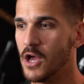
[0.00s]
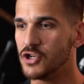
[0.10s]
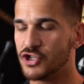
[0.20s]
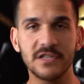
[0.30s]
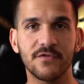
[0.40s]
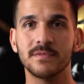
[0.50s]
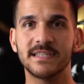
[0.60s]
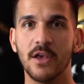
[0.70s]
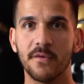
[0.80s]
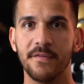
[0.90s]
just from
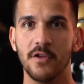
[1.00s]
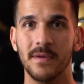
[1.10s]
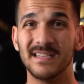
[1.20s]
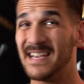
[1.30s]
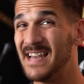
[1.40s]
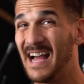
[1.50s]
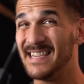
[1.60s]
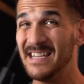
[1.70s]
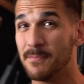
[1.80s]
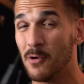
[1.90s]
silk filaments and not
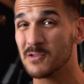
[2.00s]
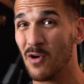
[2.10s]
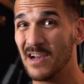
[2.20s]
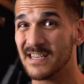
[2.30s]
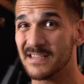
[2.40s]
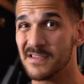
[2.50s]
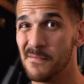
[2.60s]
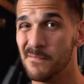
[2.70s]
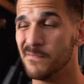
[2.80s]
need to post-process them.